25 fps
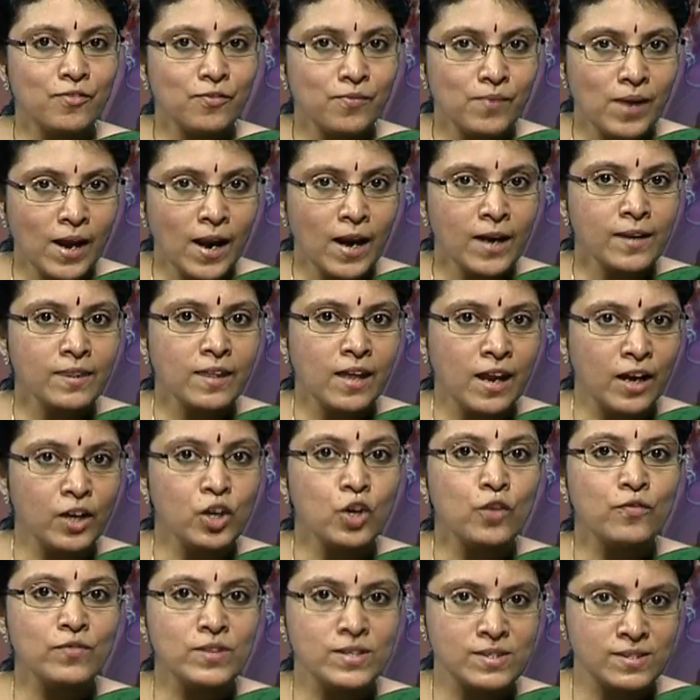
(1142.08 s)
at the end
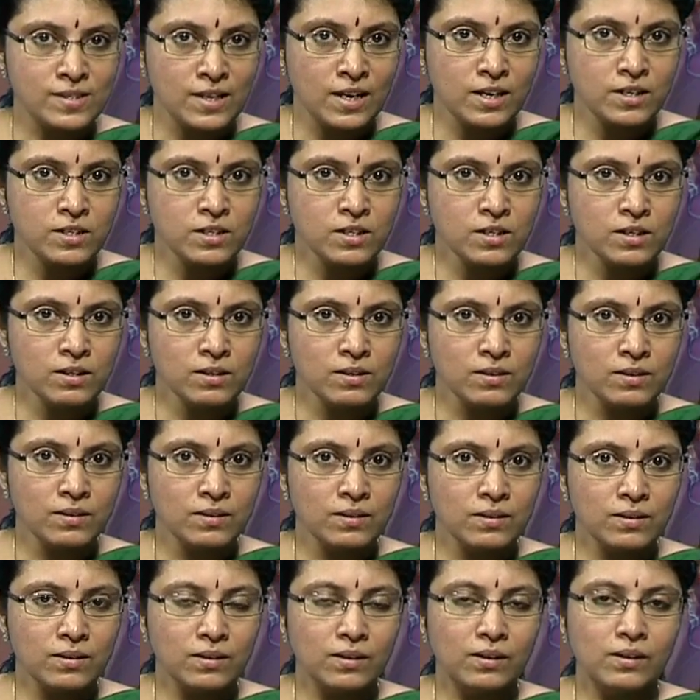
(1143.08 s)
of the sender,
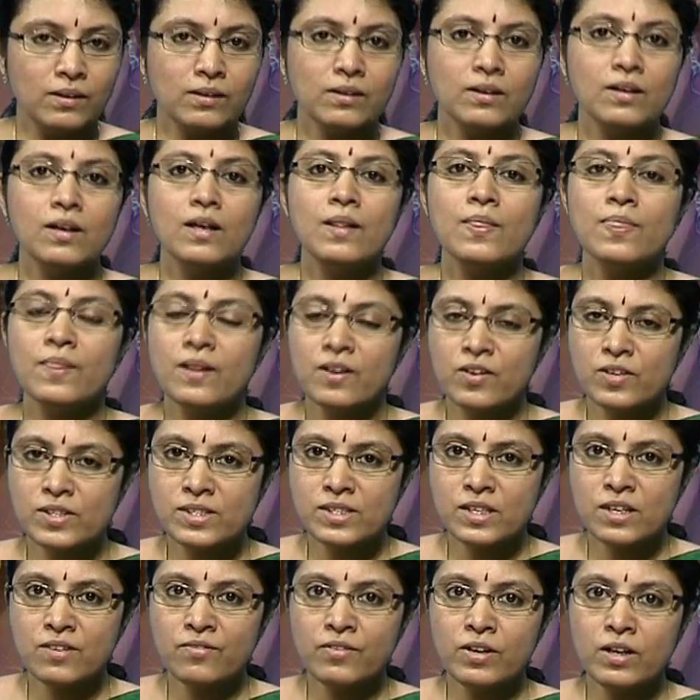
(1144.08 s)
the
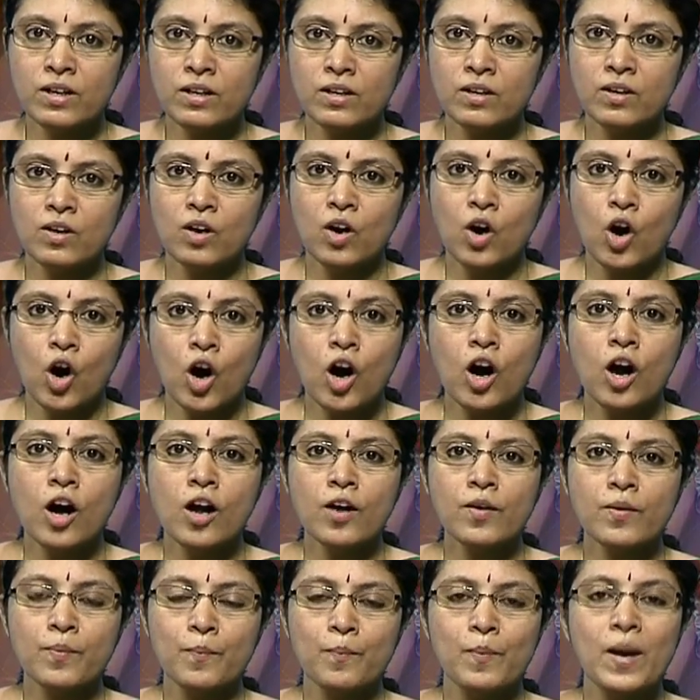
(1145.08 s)
receiver, or
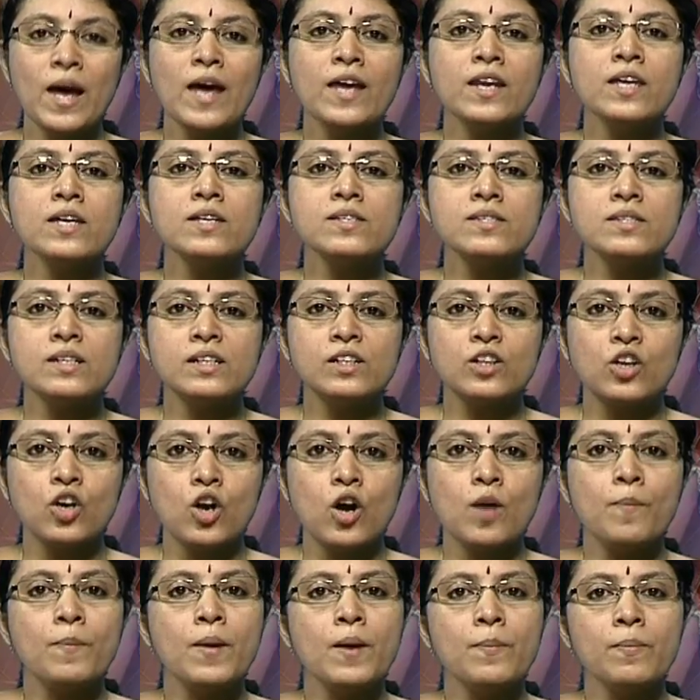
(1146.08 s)
barriers that
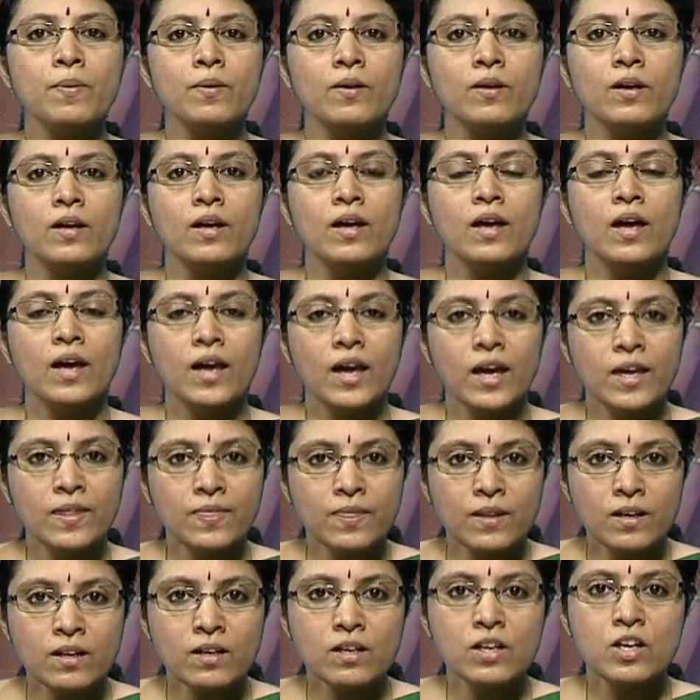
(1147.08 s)
crop up in
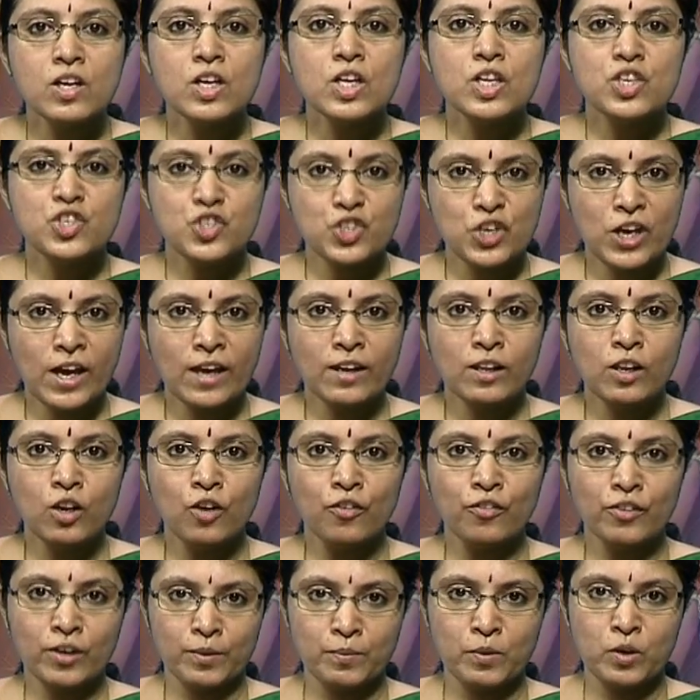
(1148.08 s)
the channel
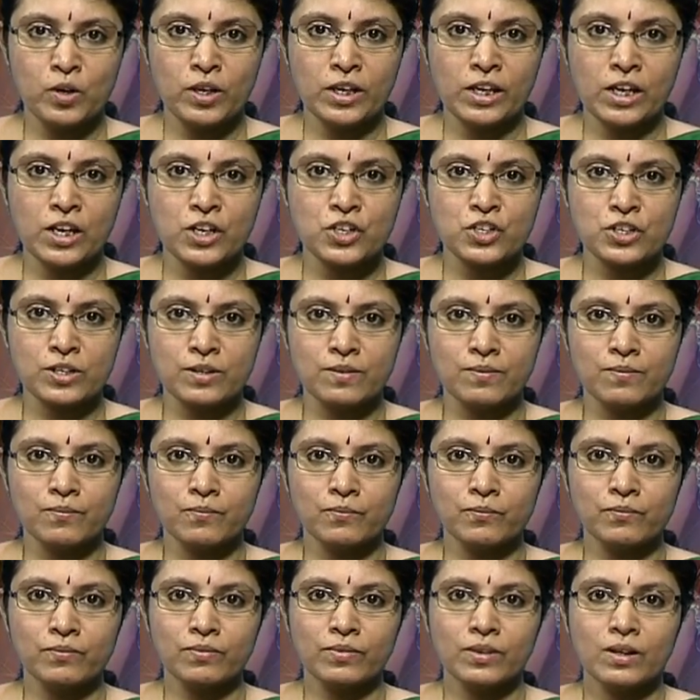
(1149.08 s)
of communication.
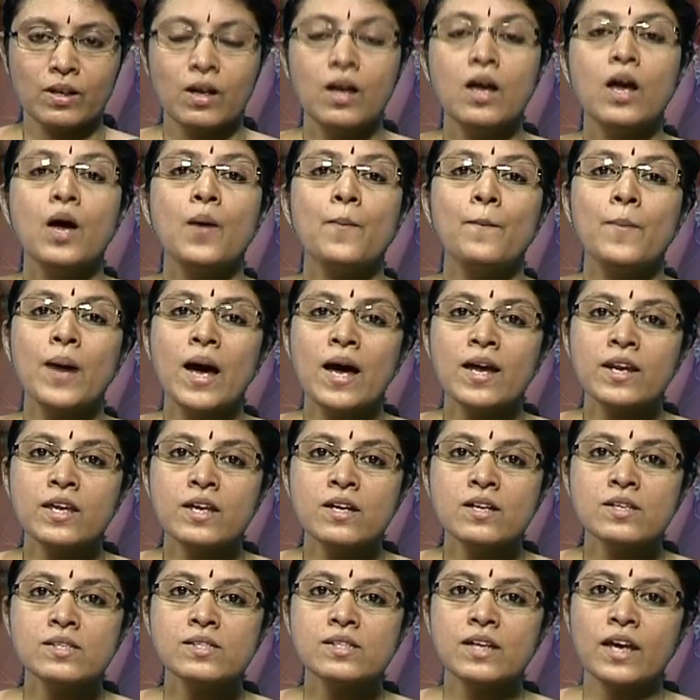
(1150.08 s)

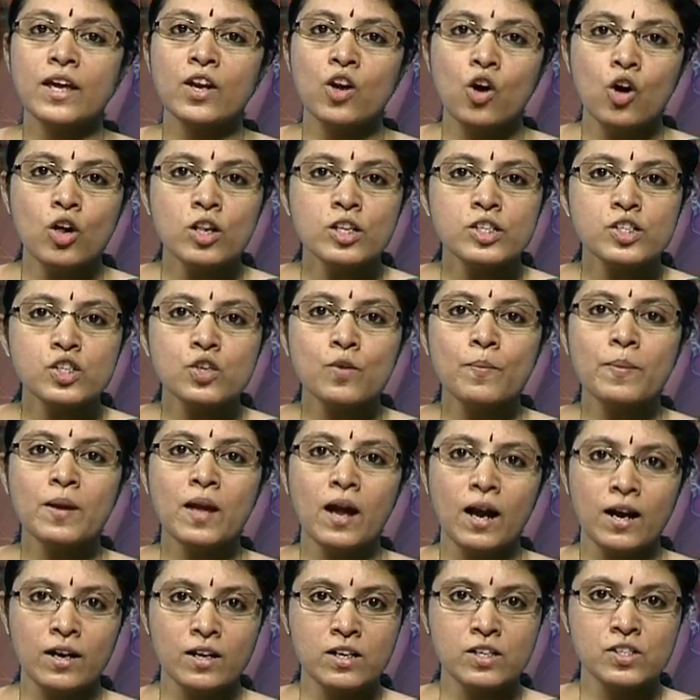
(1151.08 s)
Barriers can also be
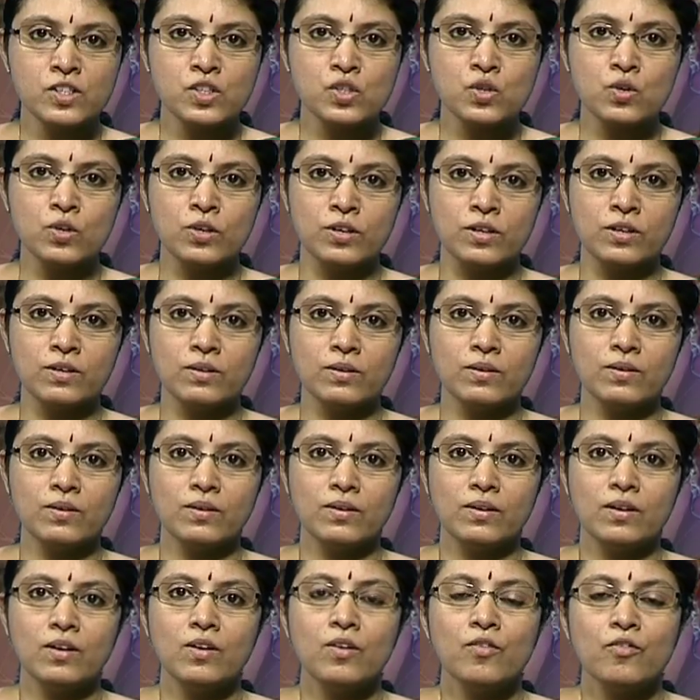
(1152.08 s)
understood
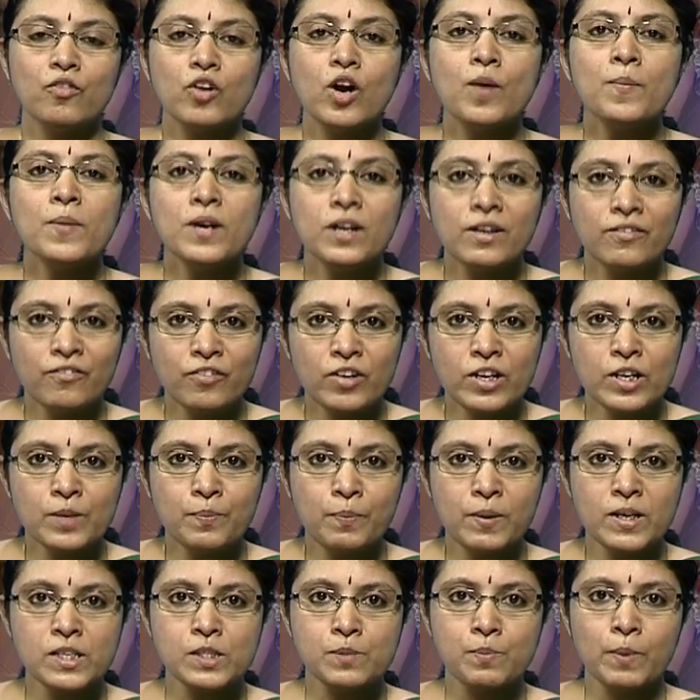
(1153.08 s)
from a different
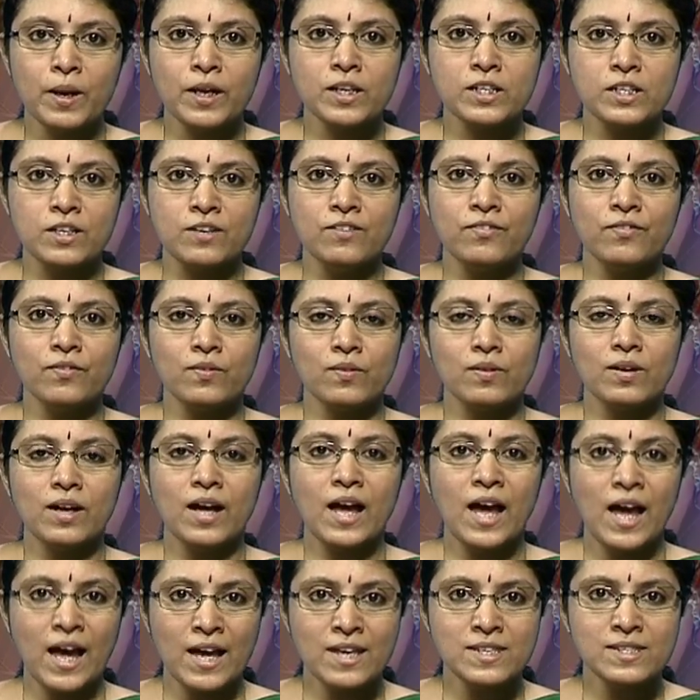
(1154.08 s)
perspective,
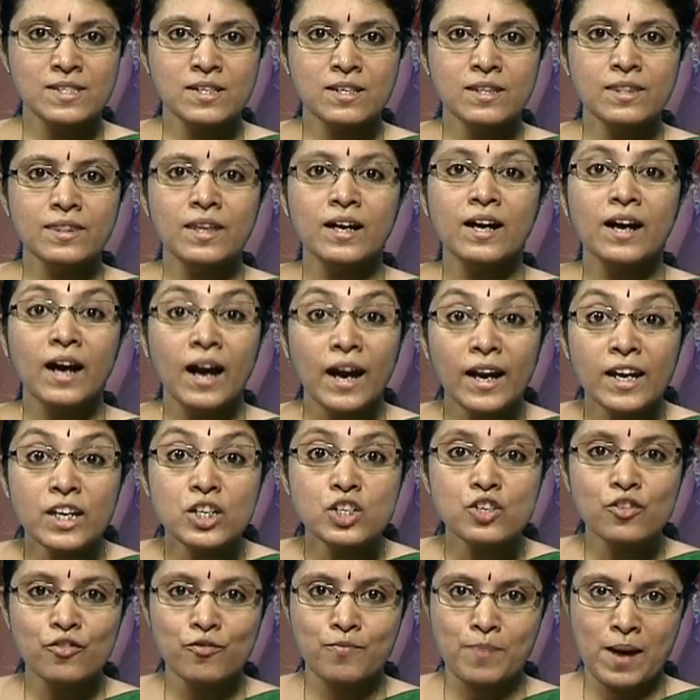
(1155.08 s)
as in the kind
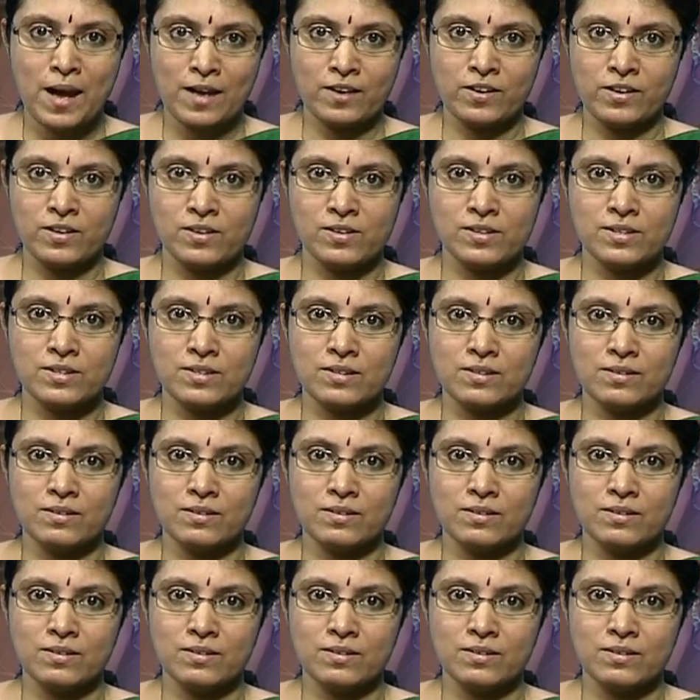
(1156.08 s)
of barriers.